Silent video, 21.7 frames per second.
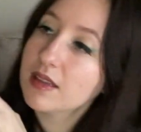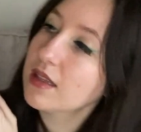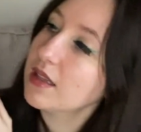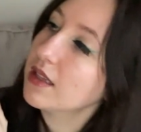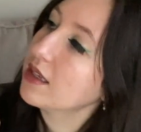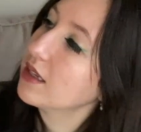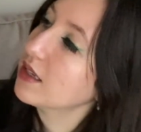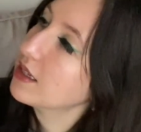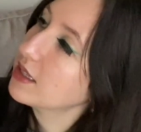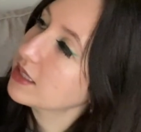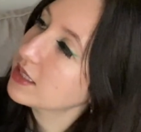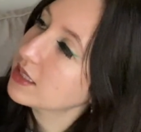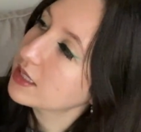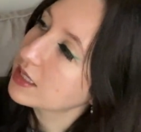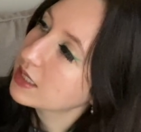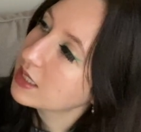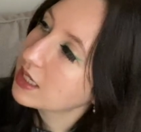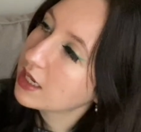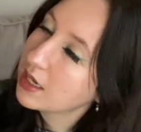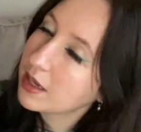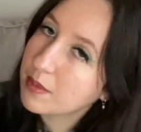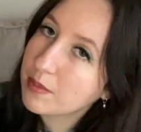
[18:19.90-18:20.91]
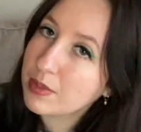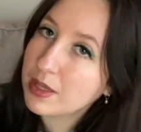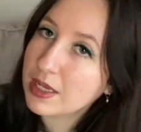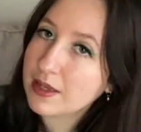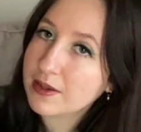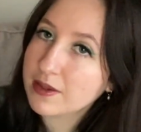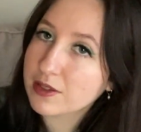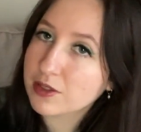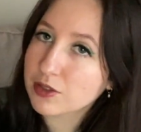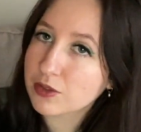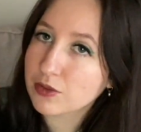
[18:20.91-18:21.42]
this
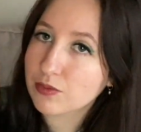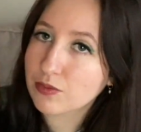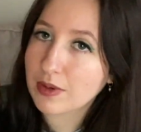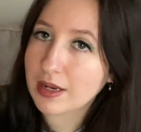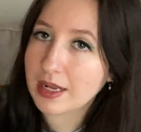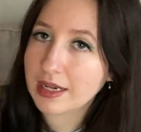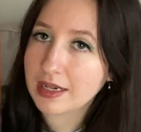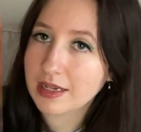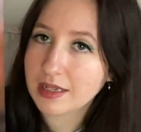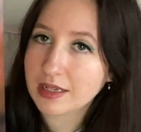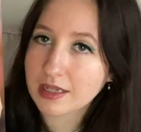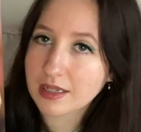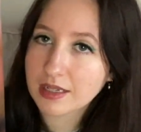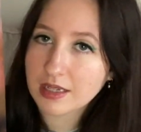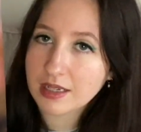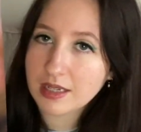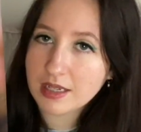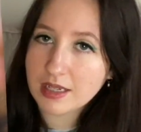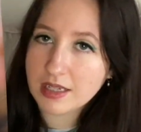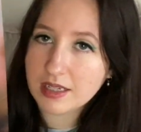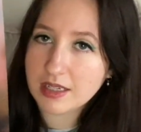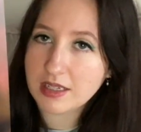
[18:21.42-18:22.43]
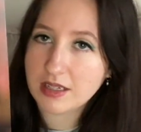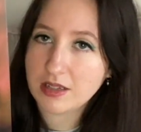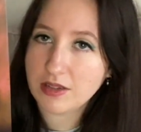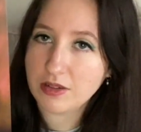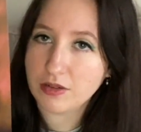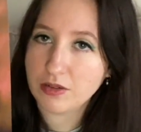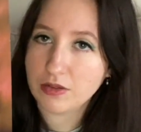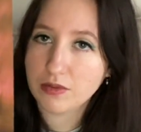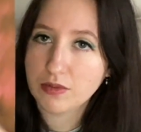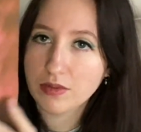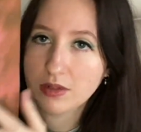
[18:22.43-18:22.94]
pinkish red
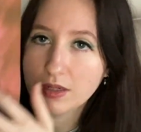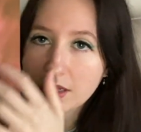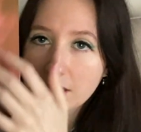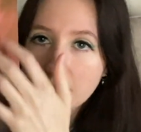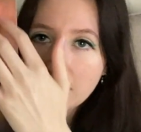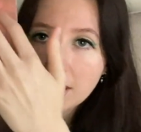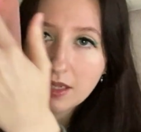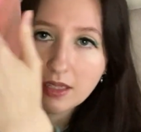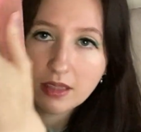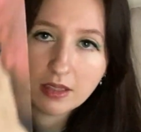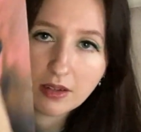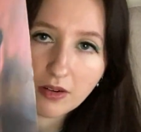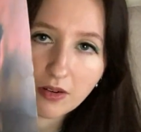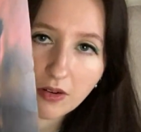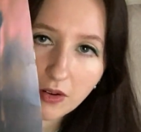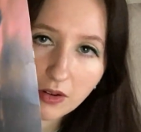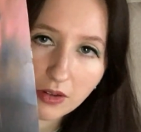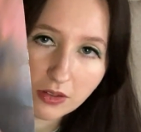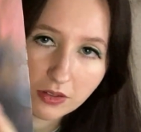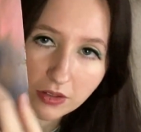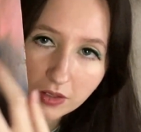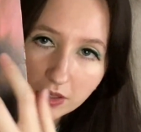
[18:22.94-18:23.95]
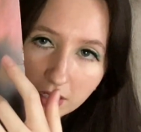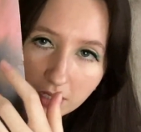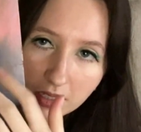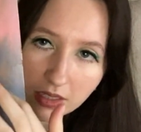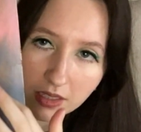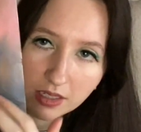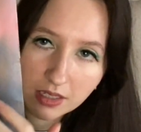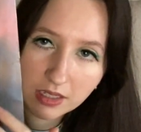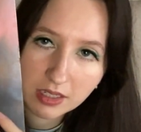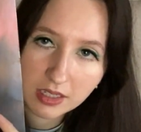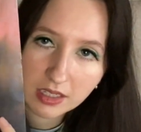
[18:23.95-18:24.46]
hue, and they're all
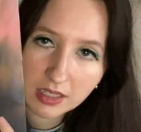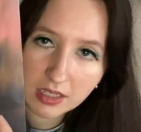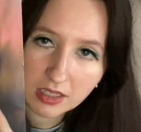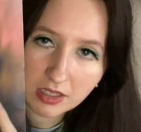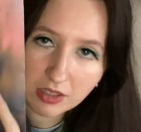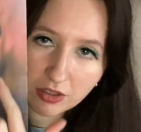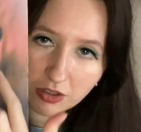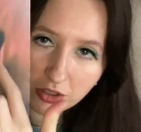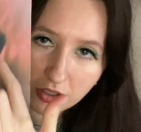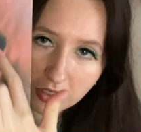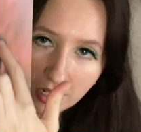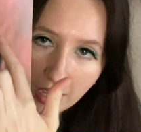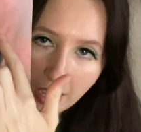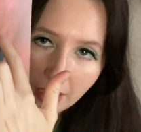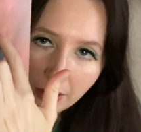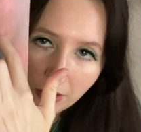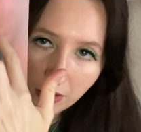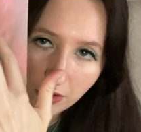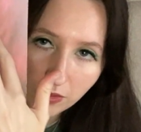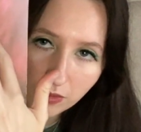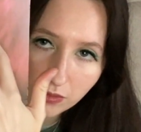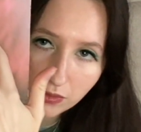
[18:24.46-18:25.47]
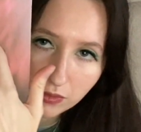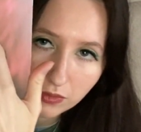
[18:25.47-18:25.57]
in shadow.